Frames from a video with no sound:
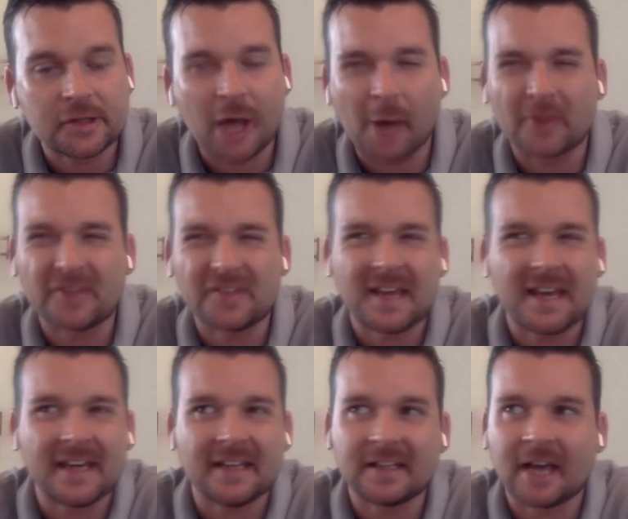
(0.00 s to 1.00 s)
I would
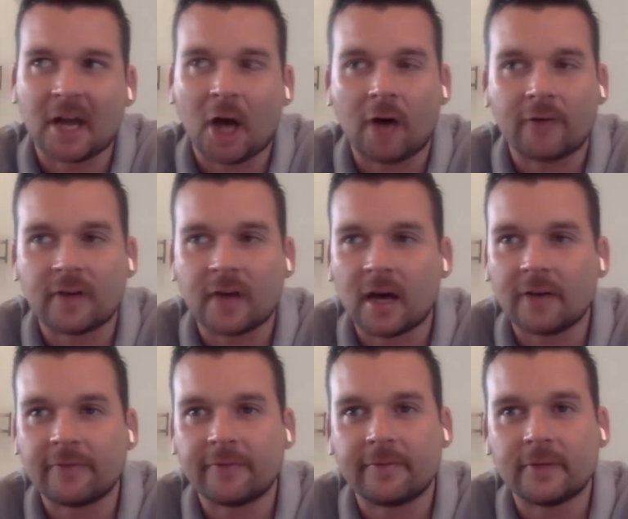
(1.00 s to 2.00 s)
say kind of off
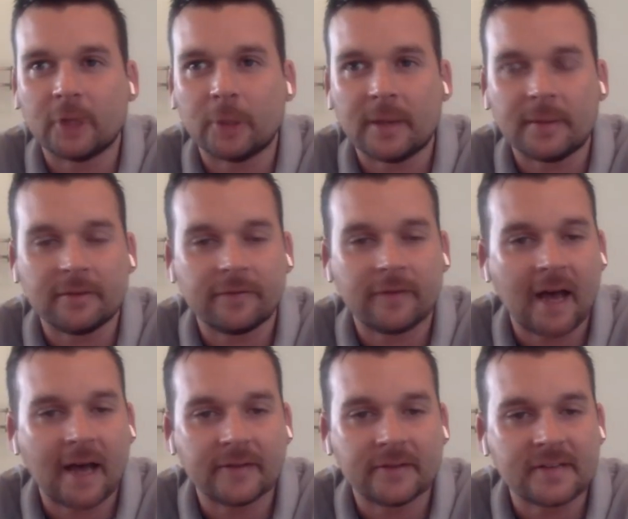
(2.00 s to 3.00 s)
cuff, maybe
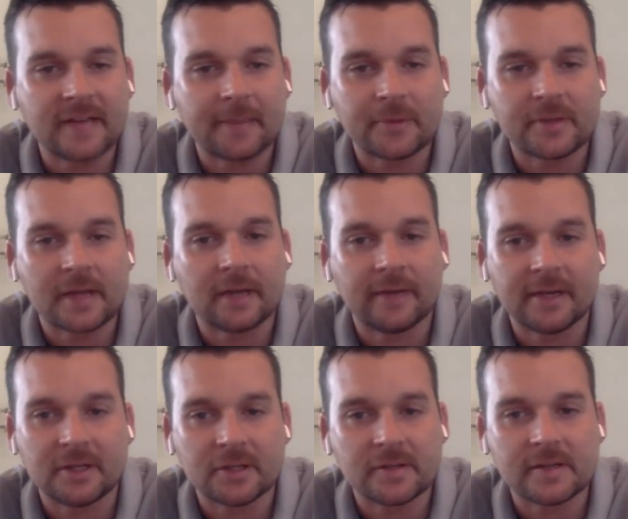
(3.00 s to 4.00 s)
5 to 10% of
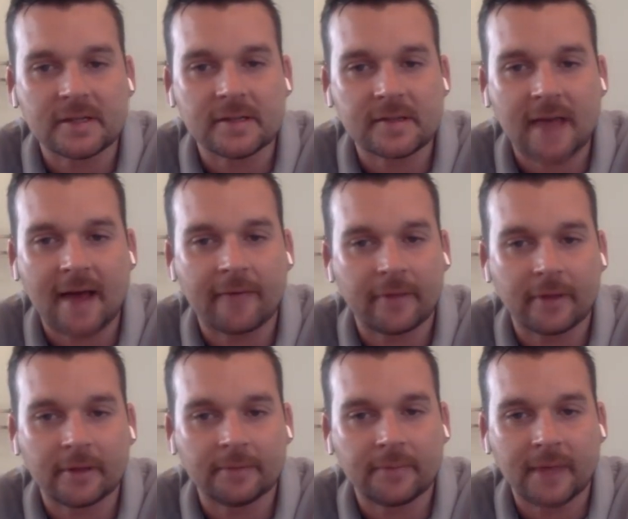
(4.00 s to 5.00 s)
agencies have
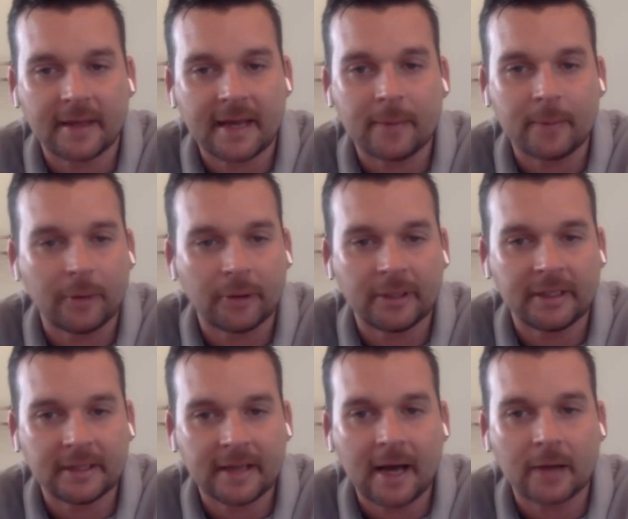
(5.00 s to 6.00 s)
that capability
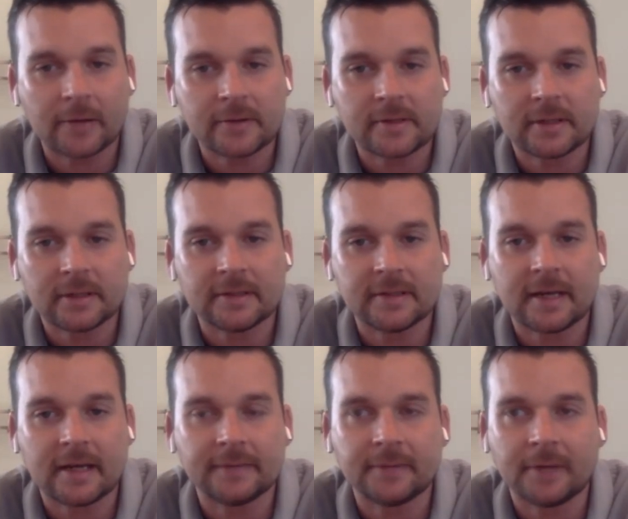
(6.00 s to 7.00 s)
in-house, and
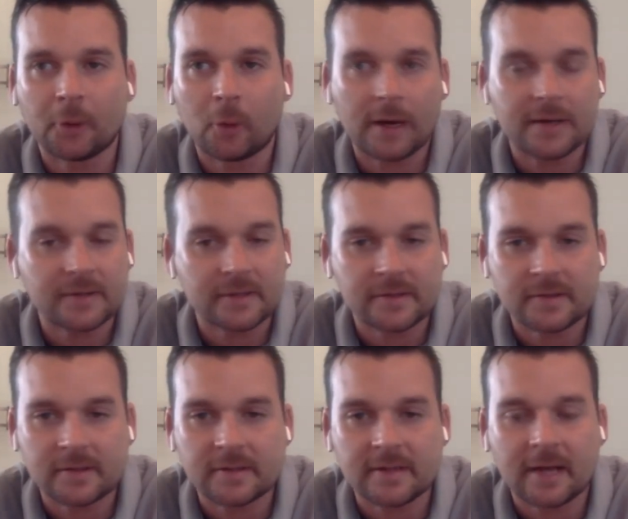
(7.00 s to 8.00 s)
otherwise
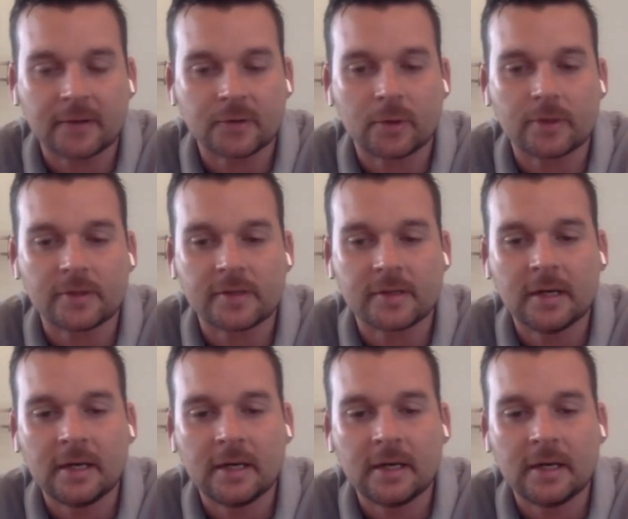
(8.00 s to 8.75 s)
it's outsourced.